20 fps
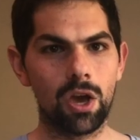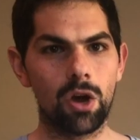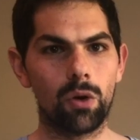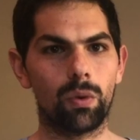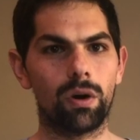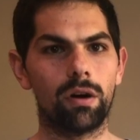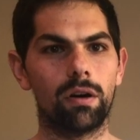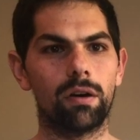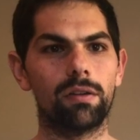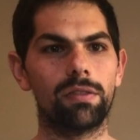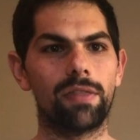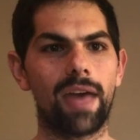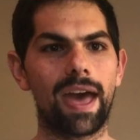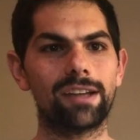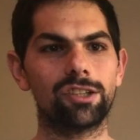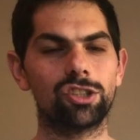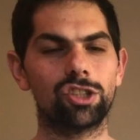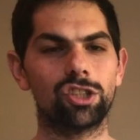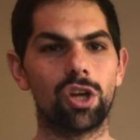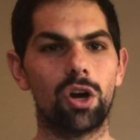Well,
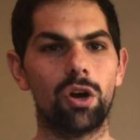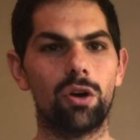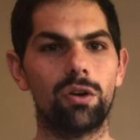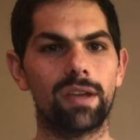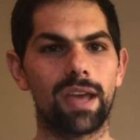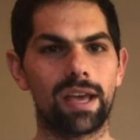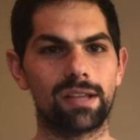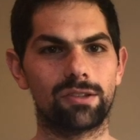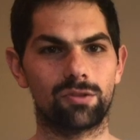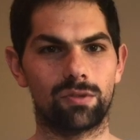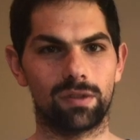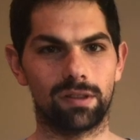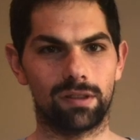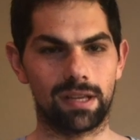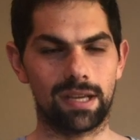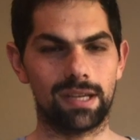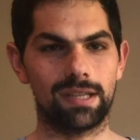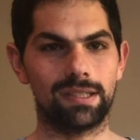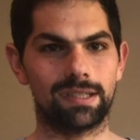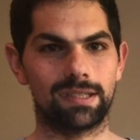that show gets
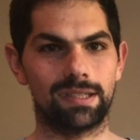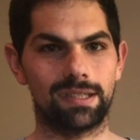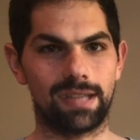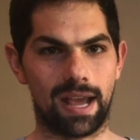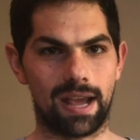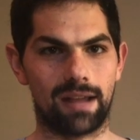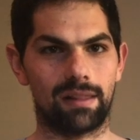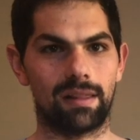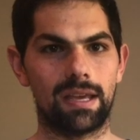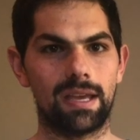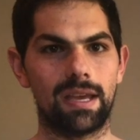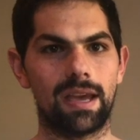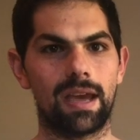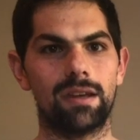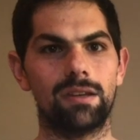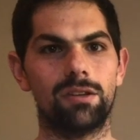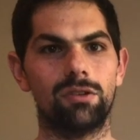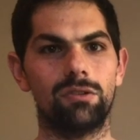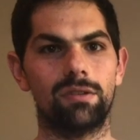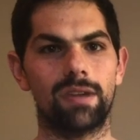released daily,
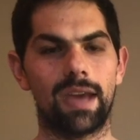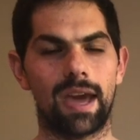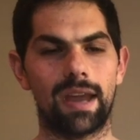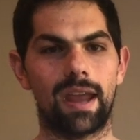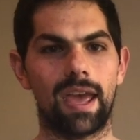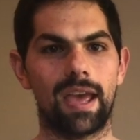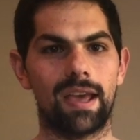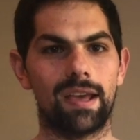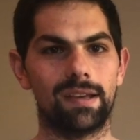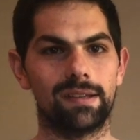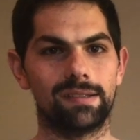and you get a